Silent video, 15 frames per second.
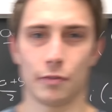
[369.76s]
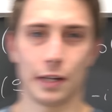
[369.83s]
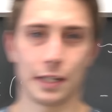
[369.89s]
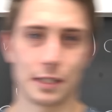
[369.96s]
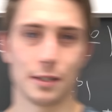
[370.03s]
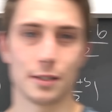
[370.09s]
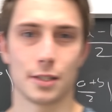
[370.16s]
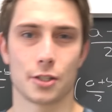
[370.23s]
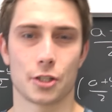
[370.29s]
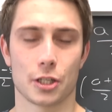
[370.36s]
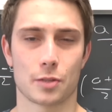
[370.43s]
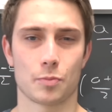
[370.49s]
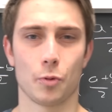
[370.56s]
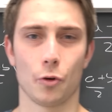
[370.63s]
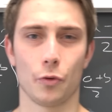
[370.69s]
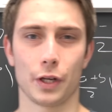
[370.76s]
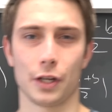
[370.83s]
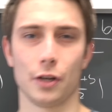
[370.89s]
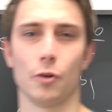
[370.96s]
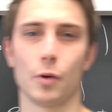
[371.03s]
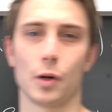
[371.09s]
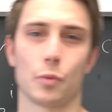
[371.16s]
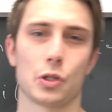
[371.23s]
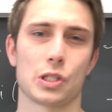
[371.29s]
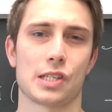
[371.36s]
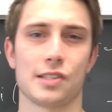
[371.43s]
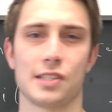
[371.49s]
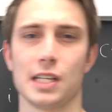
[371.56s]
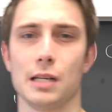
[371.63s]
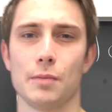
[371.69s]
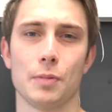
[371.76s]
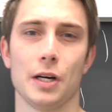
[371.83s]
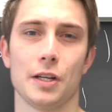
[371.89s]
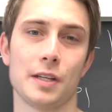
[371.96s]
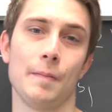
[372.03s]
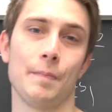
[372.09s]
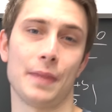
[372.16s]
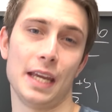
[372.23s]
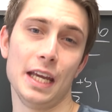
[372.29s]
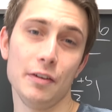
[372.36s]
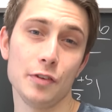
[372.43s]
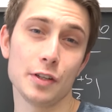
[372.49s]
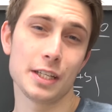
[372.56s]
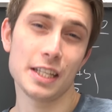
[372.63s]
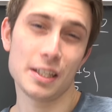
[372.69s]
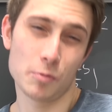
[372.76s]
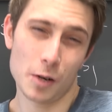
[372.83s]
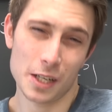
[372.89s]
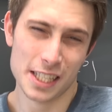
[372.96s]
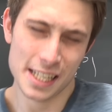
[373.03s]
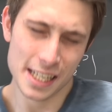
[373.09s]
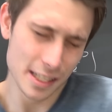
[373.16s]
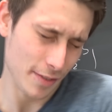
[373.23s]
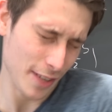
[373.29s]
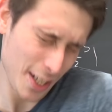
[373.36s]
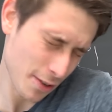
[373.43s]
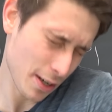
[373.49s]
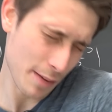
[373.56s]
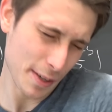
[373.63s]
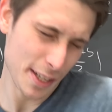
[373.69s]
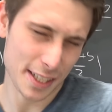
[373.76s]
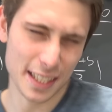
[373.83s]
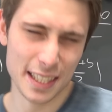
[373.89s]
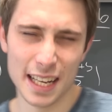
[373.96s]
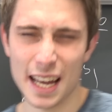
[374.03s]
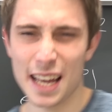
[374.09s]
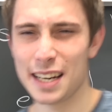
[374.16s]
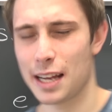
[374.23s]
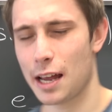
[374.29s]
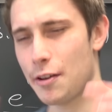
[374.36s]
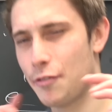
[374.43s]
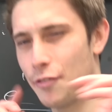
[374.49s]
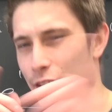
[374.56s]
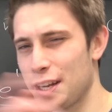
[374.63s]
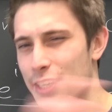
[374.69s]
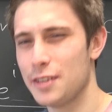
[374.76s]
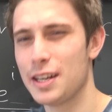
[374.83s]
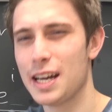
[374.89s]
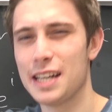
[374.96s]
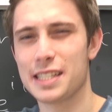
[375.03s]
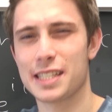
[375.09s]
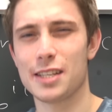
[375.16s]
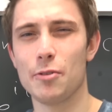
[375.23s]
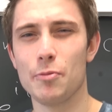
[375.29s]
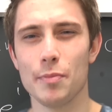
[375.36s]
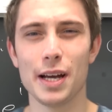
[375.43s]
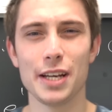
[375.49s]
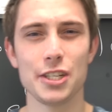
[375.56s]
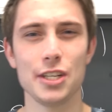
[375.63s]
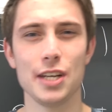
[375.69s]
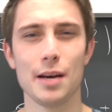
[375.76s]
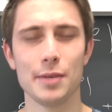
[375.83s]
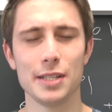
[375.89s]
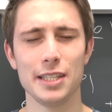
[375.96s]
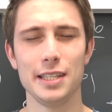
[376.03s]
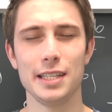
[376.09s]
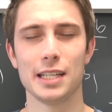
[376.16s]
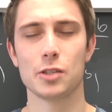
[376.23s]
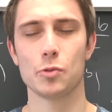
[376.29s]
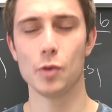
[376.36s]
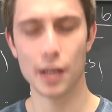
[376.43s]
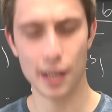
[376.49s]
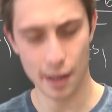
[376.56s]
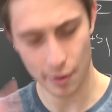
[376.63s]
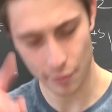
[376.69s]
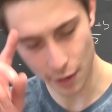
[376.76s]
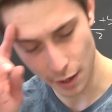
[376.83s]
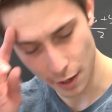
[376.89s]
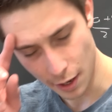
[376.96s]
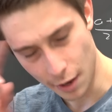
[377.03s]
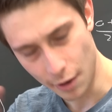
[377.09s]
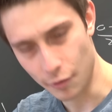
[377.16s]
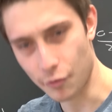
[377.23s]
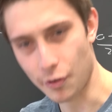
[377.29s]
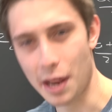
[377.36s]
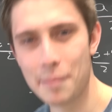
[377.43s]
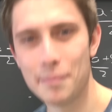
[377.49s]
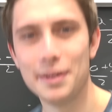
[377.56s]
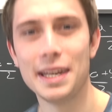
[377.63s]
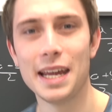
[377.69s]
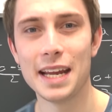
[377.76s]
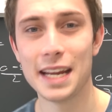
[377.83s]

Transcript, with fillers: like this. It's just boring and no one wants to see it. But if you did watch this video up until the end, I thank you guys so much. And up until next video, have a flamble day.